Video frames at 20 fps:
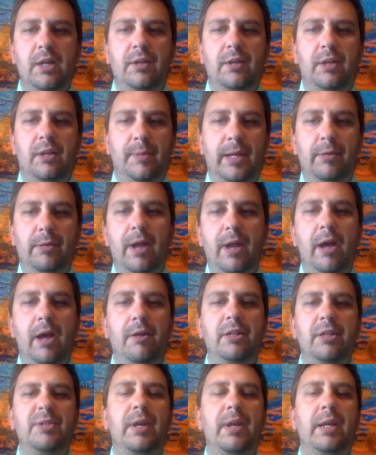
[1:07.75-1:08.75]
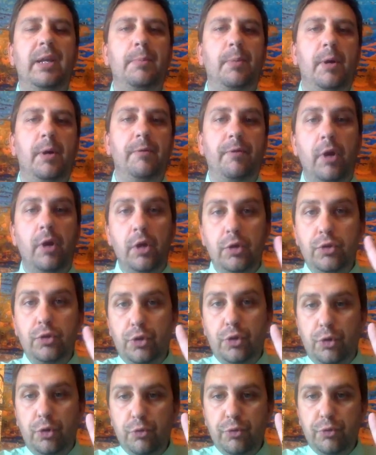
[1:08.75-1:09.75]
The debate round is made up of
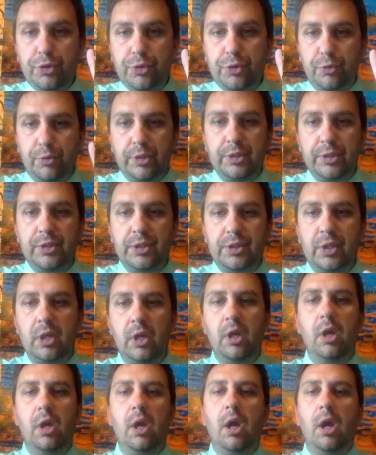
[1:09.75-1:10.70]
2 students